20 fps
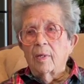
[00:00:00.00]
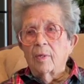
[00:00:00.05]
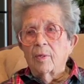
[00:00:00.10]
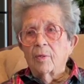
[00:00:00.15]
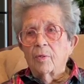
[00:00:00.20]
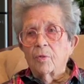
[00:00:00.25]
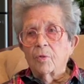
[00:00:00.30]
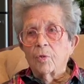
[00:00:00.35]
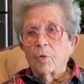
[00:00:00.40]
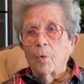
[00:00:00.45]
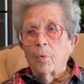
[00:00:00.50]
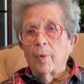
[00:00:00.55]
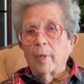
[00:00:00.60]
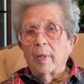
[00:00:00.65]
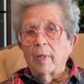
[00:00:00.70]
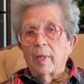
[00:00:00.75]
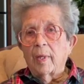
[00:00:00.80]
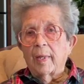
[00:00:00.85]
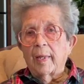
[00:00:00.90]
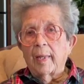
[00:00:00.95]
so he
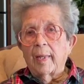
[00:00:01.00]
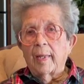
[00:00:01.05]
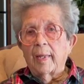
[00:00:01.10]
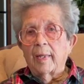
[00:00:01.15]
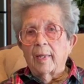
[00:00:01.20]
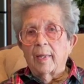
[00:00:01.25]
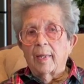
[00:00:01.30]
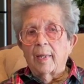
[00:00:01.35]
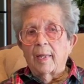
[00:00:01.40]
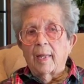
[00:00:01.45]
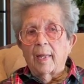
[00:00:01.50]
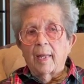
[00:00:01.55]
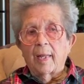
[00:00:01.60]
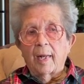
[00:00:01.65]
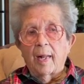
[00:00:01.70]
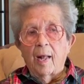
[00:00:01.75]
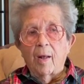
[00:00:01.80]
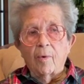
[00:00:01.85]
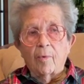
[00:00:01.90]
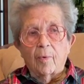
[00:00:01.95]
could get
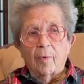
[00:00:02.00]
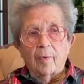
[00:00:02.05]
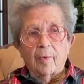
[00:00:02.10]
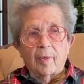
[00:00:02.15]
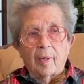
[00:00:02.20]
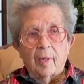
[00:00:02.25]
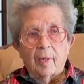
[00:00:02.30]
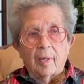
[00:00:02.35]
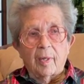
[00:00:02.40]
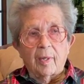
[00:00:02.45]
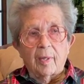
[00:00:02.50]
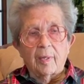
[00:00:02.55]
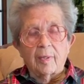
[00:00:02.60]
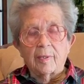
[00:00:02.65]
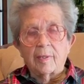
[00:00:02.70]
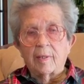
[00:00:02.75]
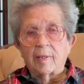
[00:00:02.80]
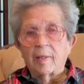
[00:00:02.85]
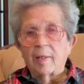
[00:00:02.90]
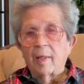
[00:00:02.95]
out, I
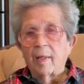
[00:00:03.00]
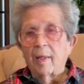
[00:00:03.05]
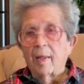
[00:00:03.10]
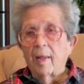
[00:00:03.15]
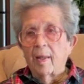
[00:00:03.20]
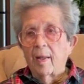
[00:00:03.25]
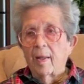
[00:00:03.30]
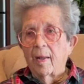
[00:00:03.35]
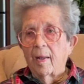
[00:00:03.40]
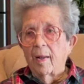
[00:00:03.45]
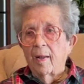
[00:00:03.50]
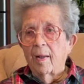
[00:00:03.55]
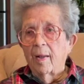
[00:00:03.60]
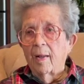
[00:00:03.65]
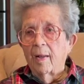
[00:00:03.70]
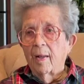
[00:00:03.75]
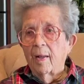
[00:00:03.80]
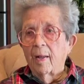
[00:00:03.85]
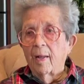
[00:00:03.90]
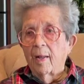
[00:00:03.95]
guess.
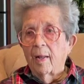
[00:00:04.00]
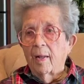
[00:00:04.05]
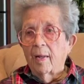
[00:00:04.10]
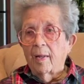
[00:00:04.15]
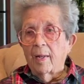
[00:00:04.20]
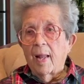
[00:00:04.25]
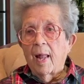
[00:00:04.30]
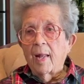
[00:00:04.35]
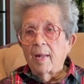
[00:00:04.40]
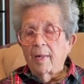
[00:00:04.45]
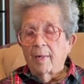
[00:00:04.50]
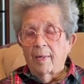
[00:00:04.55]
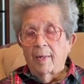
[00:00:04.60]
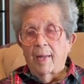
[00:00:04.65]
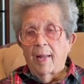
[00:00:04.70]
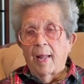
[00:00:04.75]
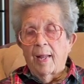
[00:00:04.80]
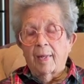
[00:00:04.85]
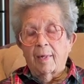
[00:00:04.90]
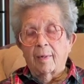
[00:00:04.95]
Lyle
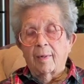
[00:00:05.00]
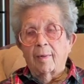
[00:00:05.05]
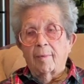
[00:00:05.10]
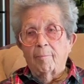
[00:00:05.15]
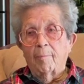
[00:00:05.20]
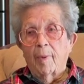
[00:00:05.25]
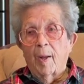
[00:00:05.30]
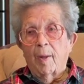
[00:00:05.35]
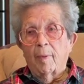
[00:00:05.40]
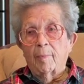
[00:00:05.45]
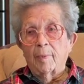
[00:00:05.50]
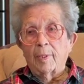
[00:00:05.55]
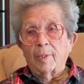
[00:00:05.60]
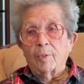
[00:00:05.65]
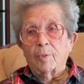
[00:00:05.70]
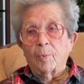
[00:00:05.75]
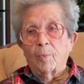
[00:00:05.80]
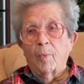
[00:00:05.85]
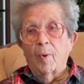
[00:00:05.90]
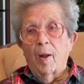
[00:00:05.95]
liked
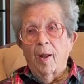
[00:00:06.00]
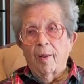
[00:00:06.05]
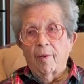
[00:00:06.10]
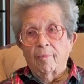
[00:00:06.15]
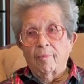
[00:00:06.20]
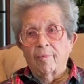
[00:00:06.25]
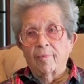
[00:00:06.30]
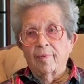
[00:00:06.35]
Bobby's wife.